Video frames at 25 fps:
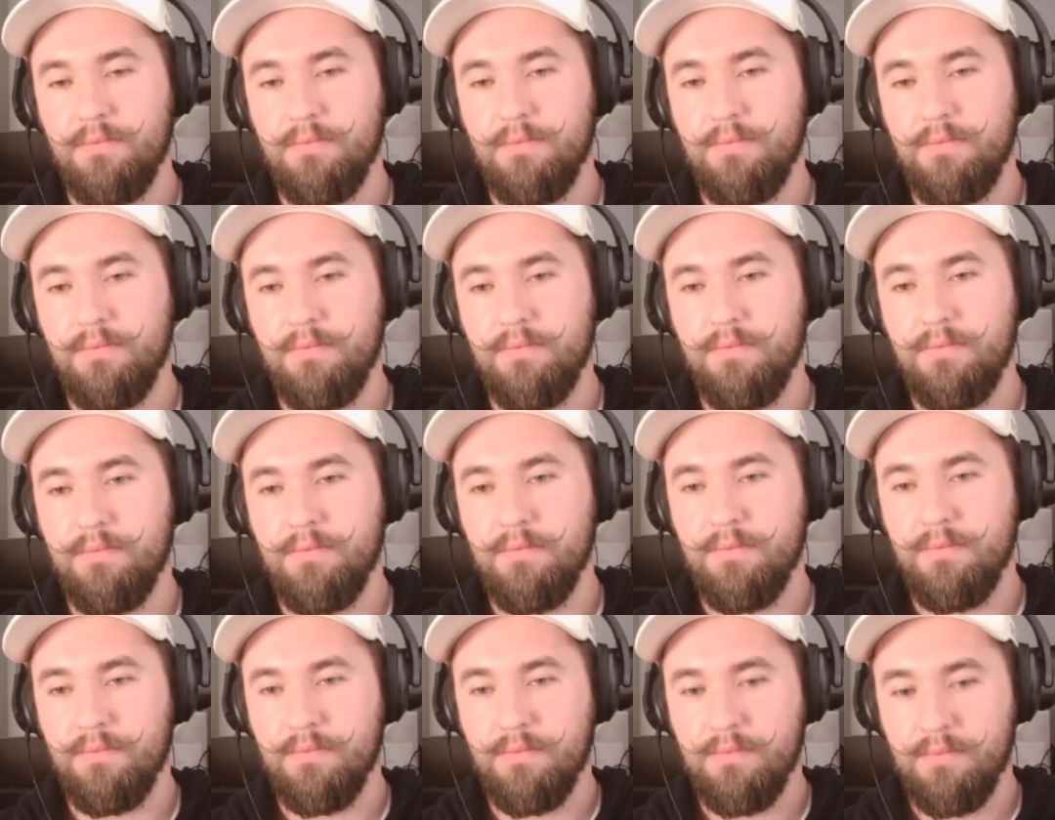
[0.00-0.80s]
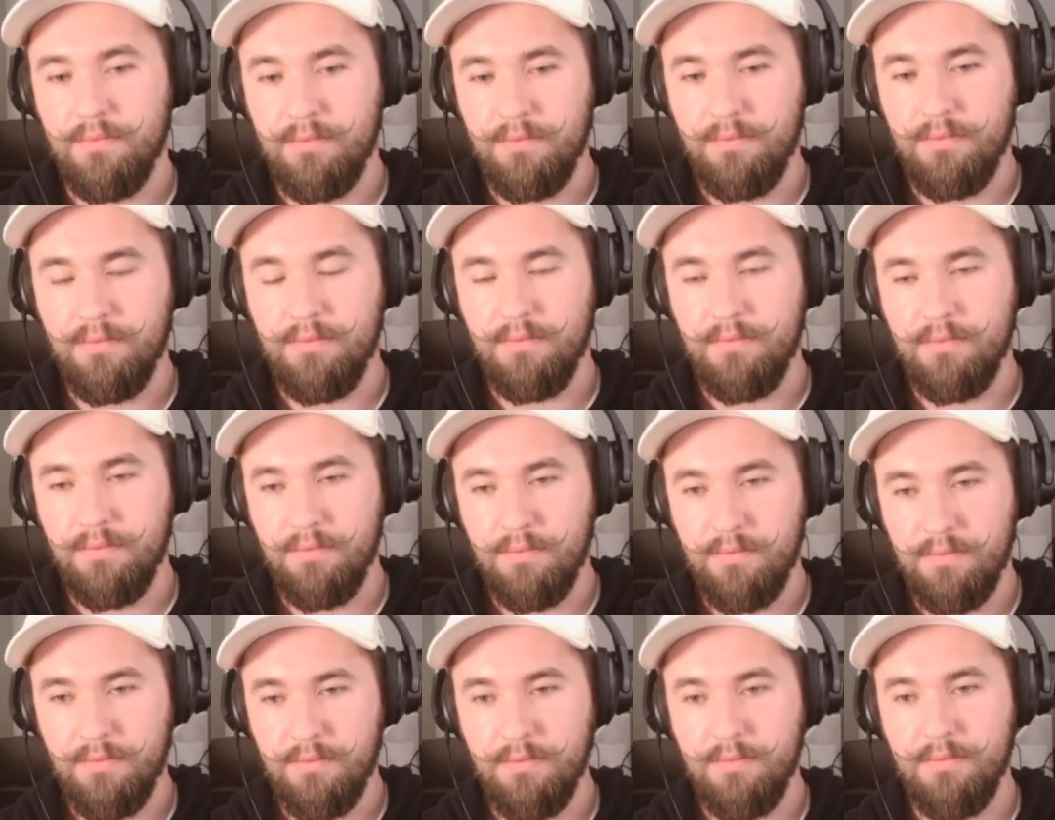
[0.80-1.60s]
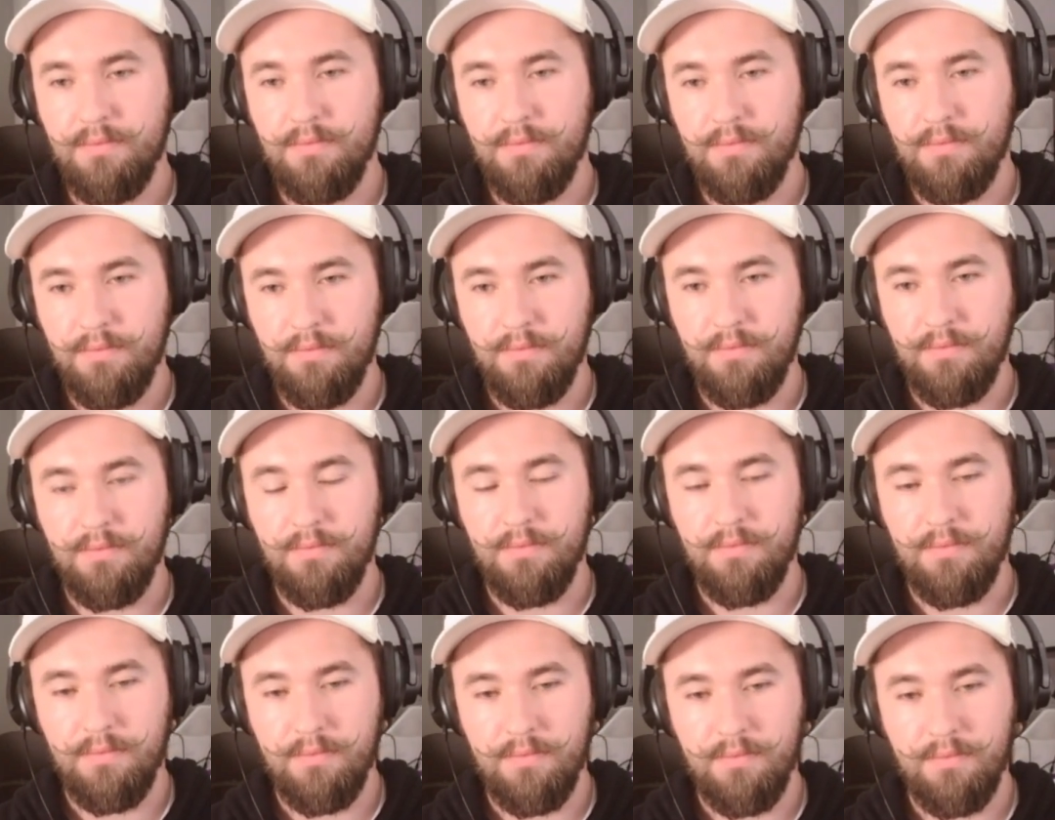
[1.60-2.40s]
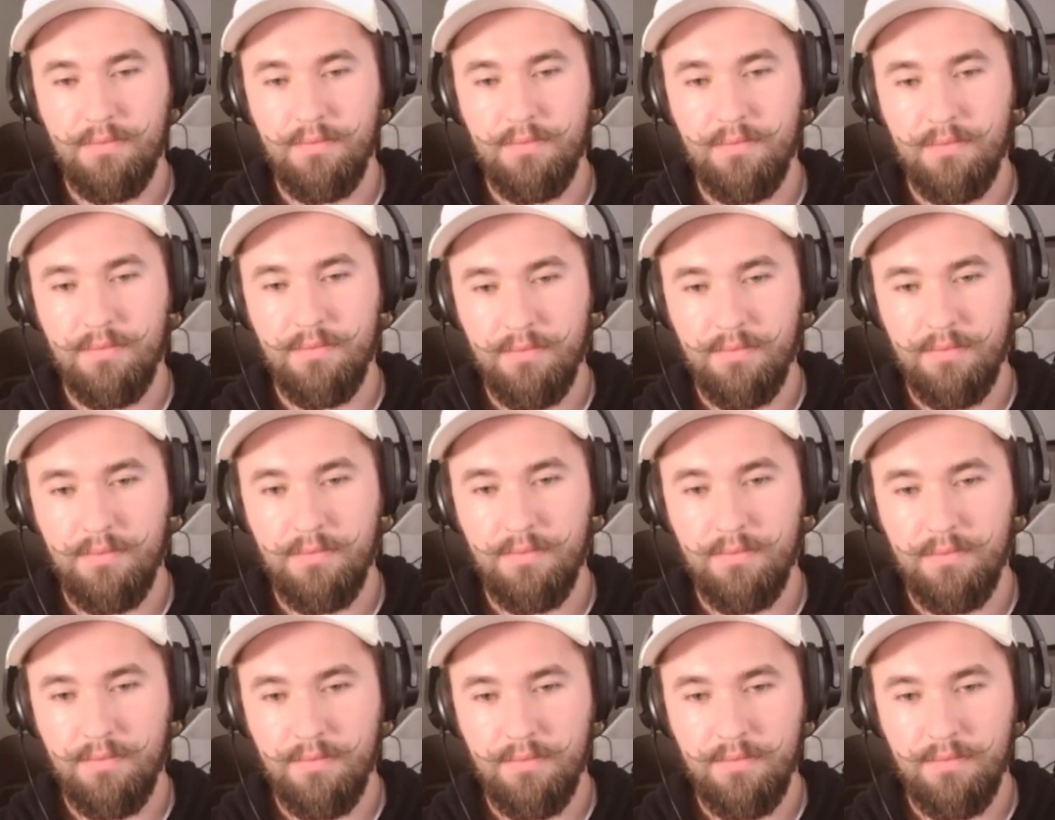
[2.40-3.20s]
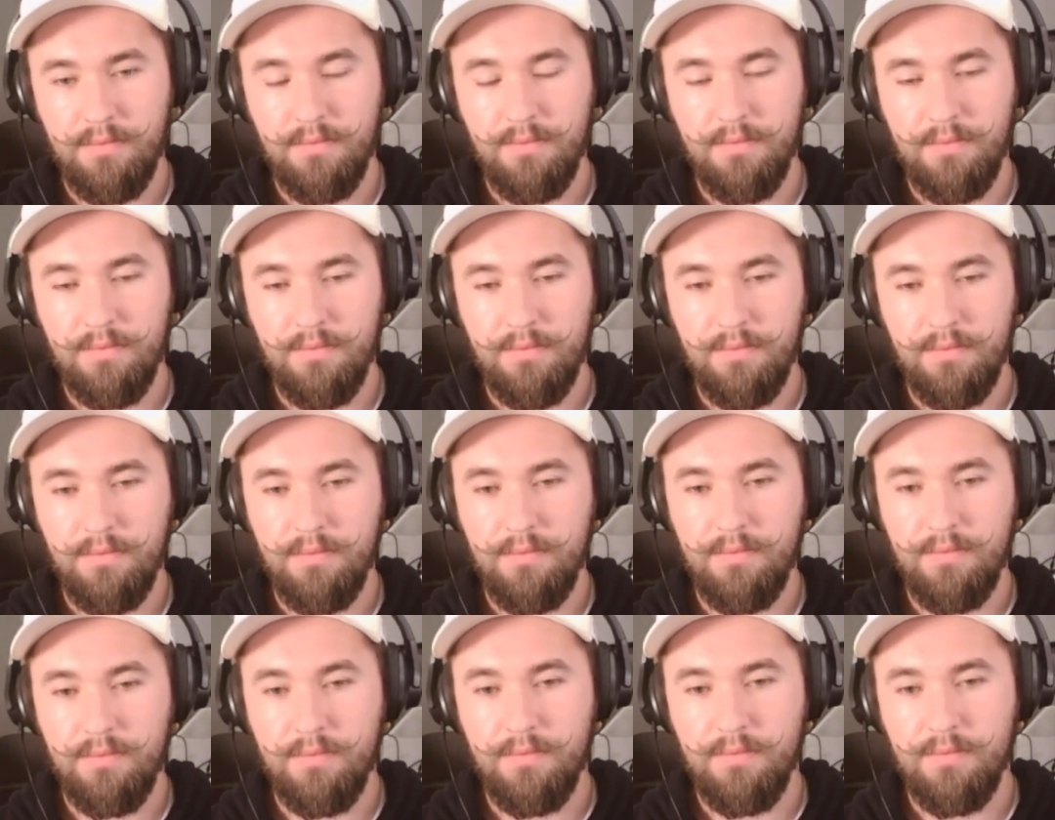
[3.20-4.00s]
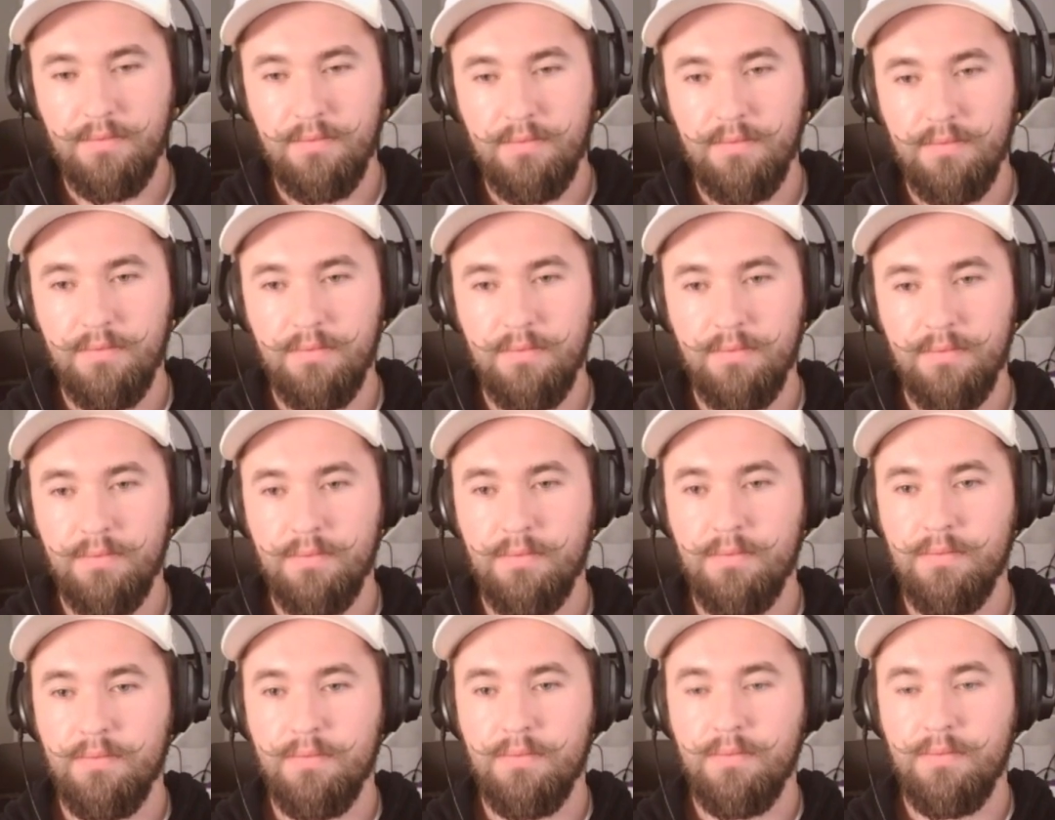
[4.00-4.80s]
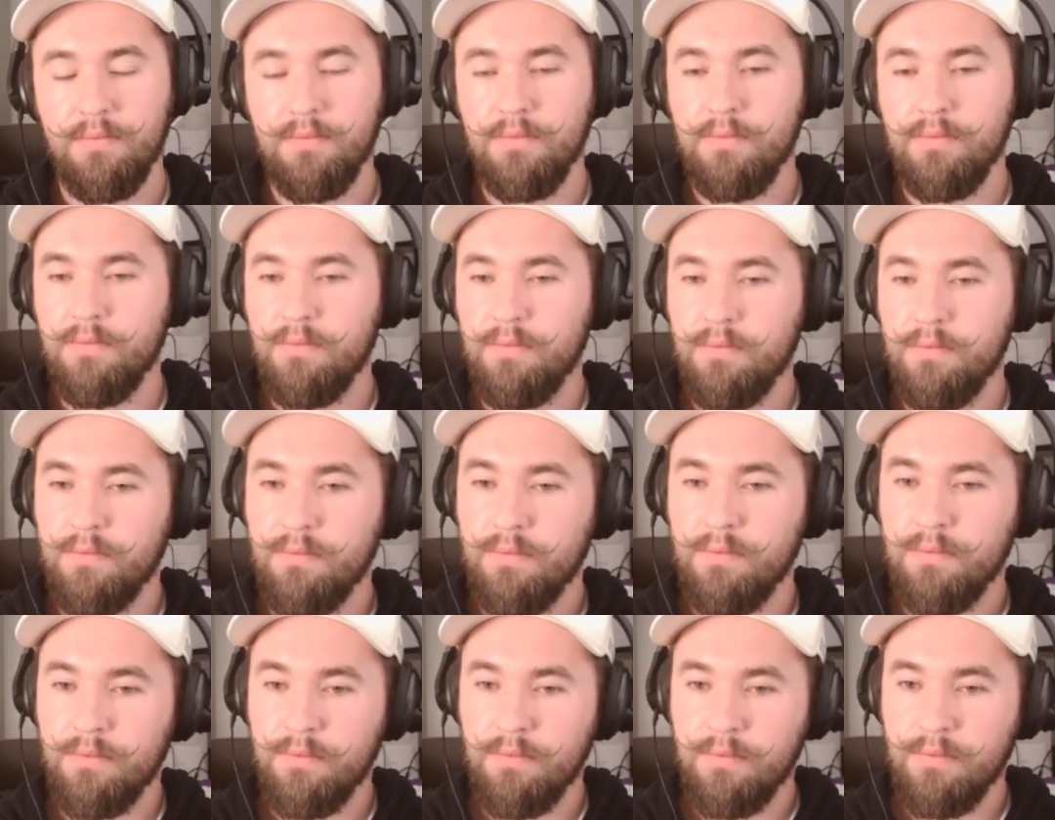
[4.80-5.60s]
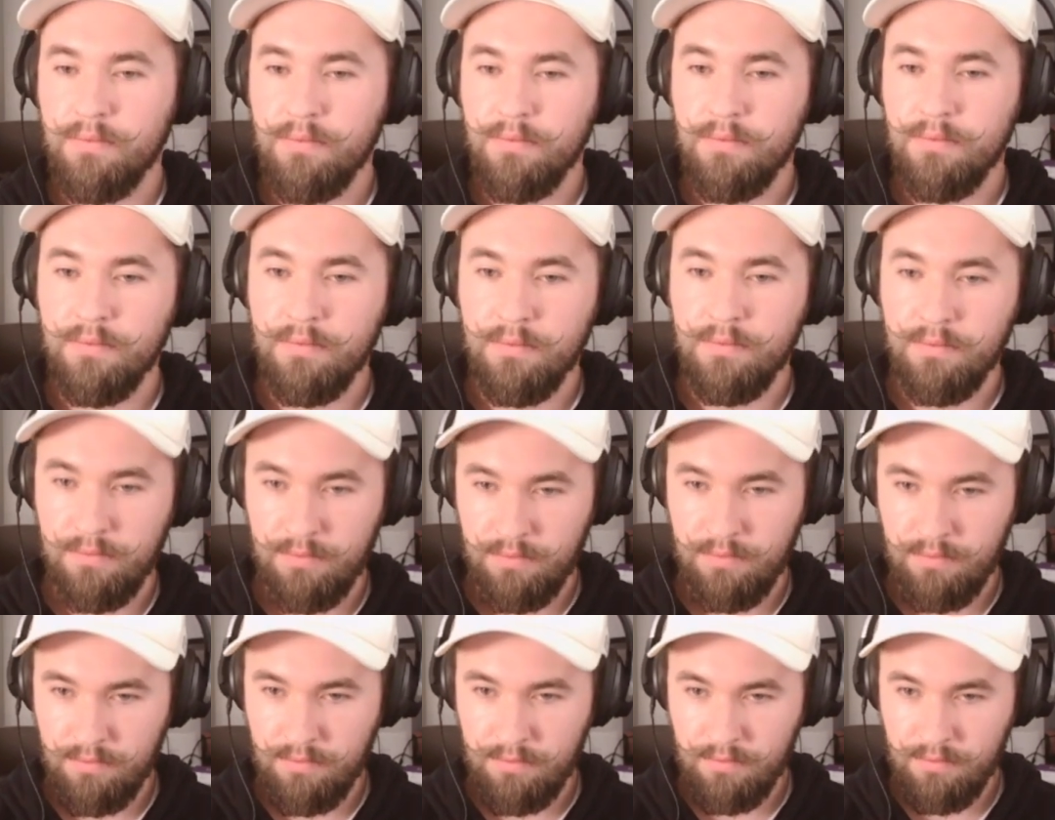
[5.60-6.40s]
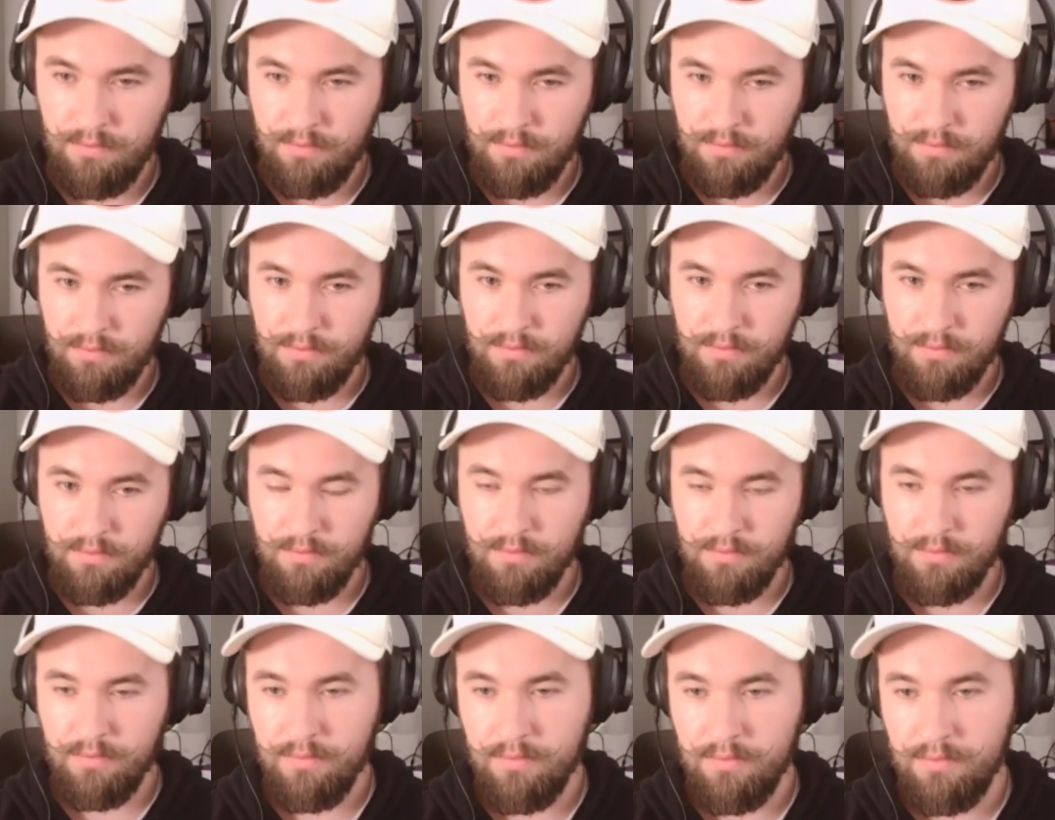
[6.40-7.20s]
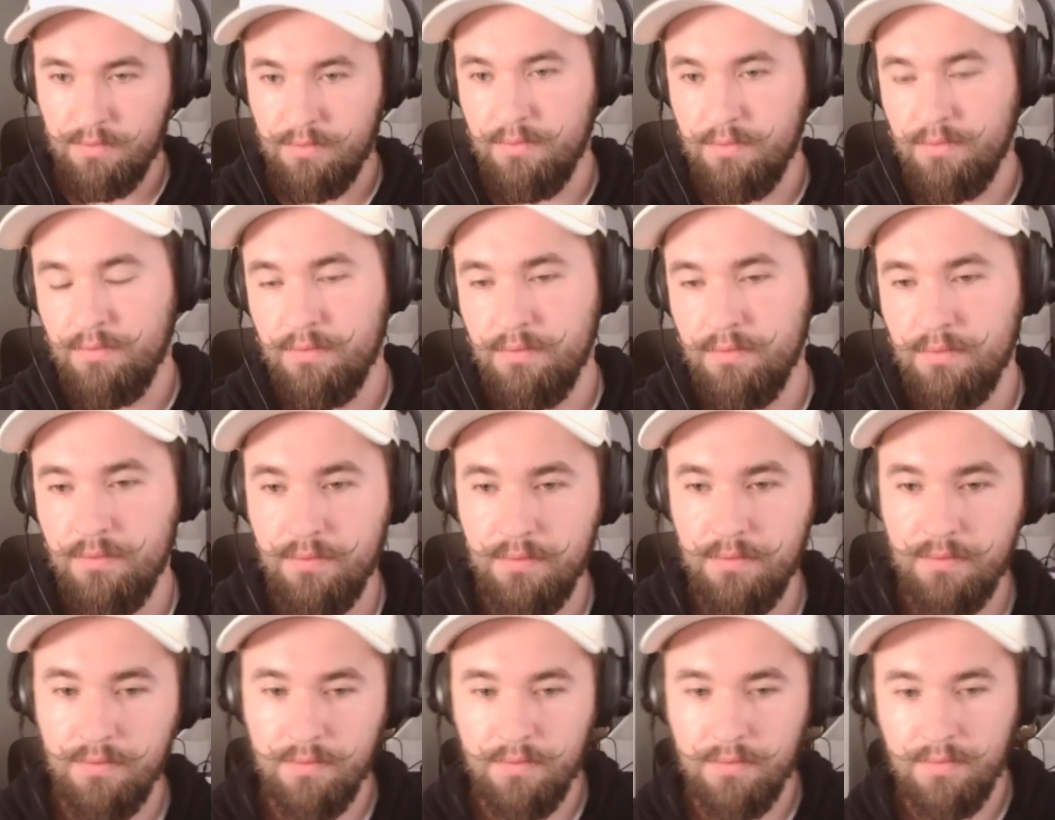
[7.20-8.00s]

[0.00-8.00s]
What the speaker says: The person shown says nothing.